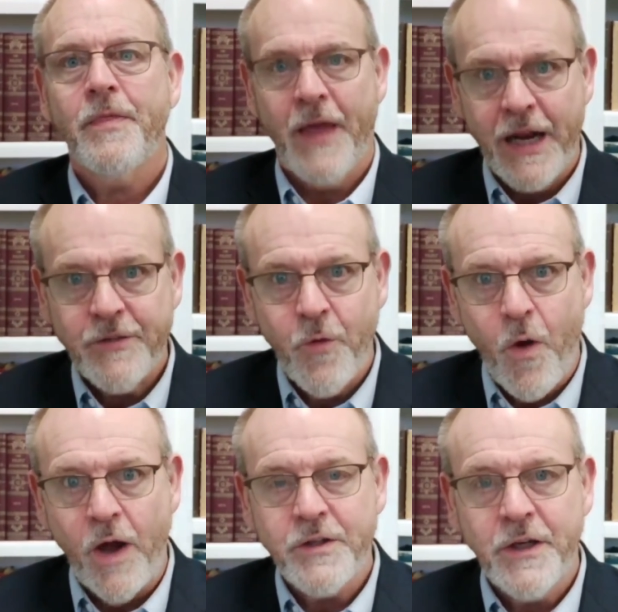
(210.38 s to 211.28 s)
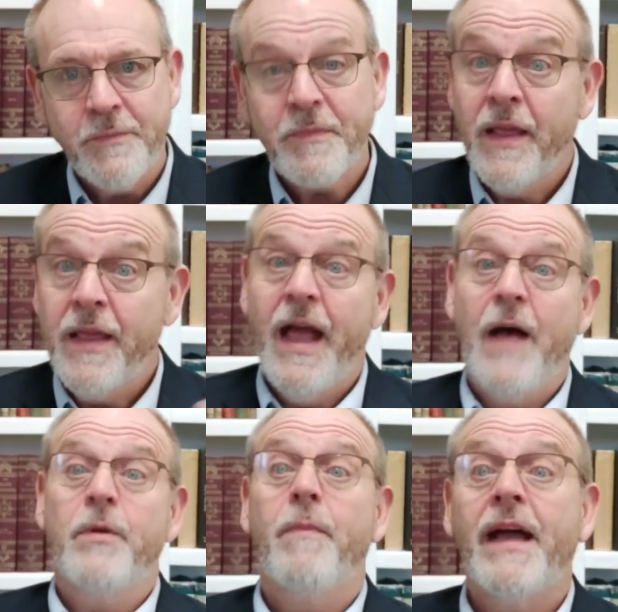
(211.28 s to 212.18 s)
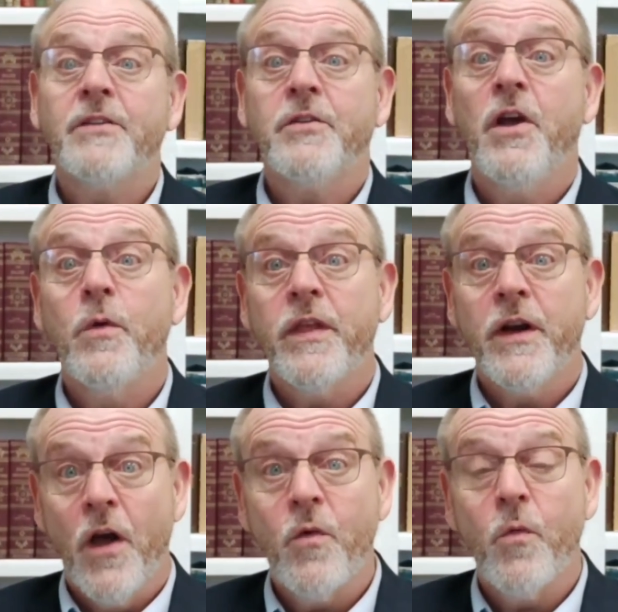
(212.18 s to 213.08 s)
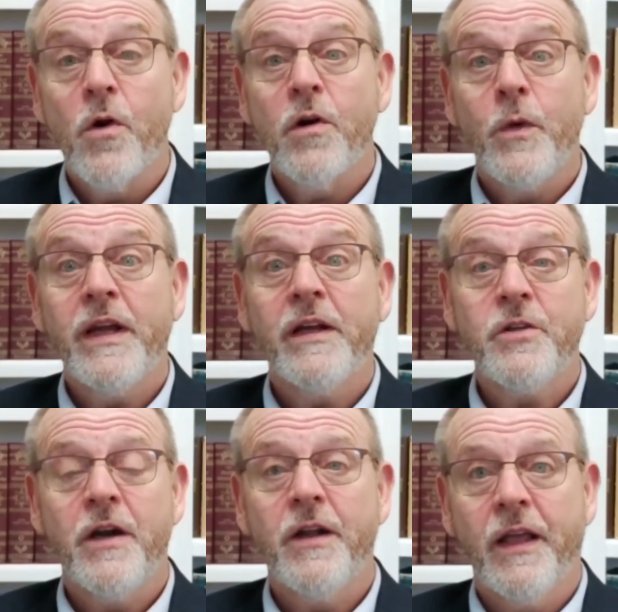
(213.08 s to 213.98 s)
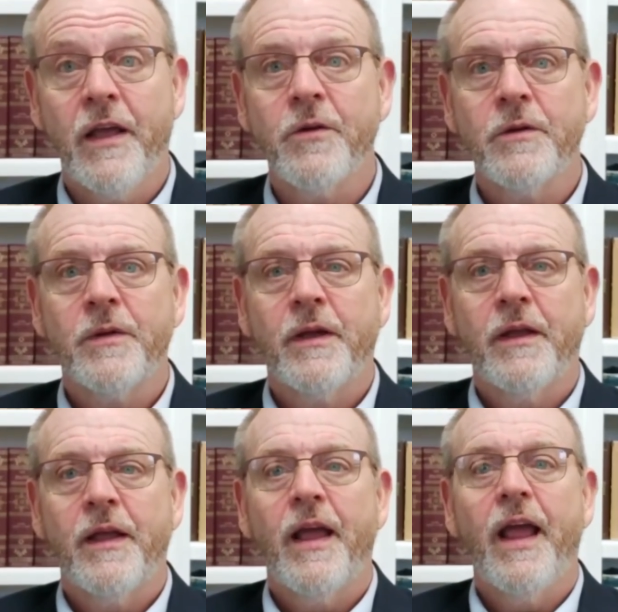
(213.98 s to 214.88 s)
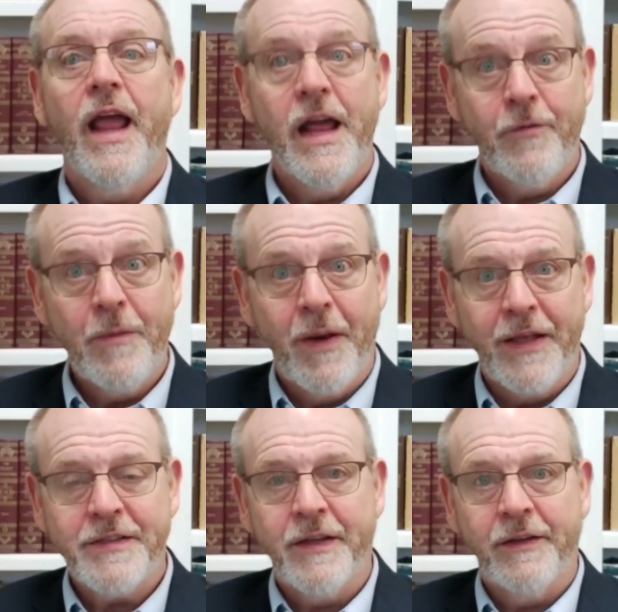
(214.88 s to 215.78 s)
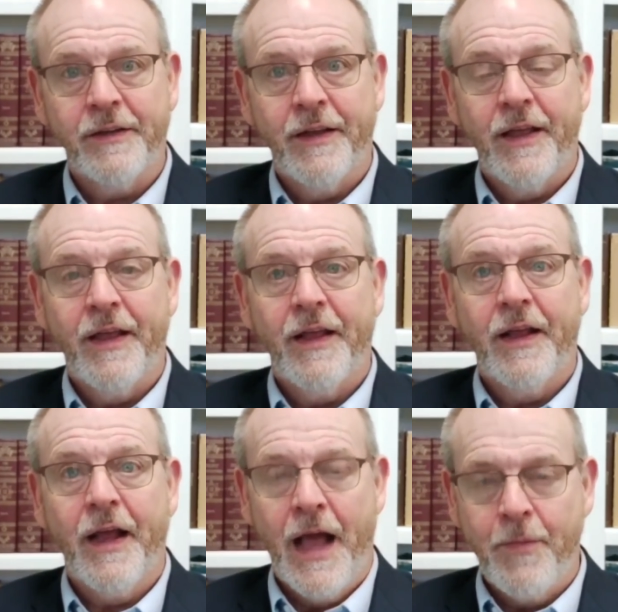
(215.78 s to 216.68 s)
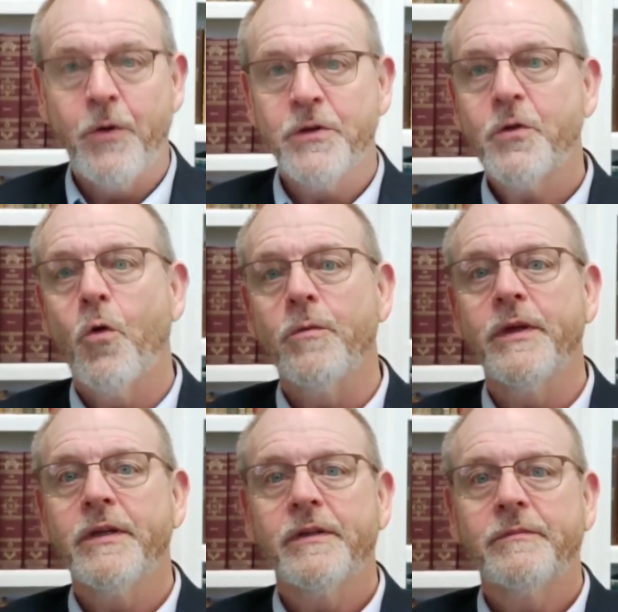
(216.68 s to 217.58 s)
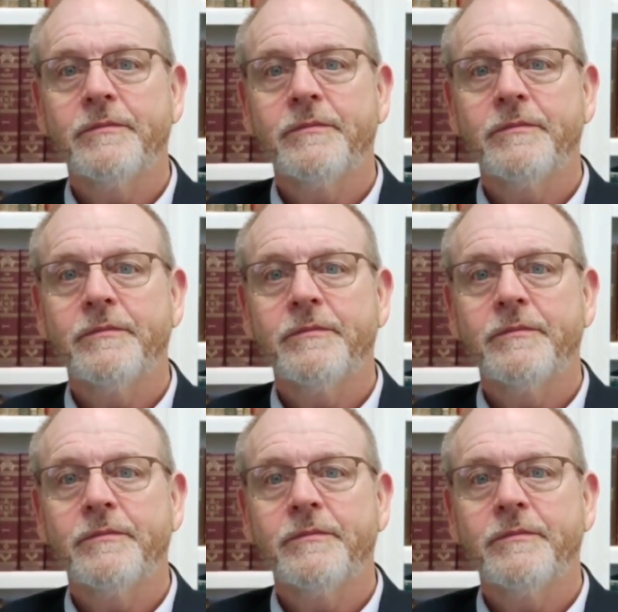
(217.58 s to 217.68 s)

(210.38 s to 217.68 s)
Thanks for watching. I'll be back soon with another word we can share together. Every blessing. I'm Otis Corbett.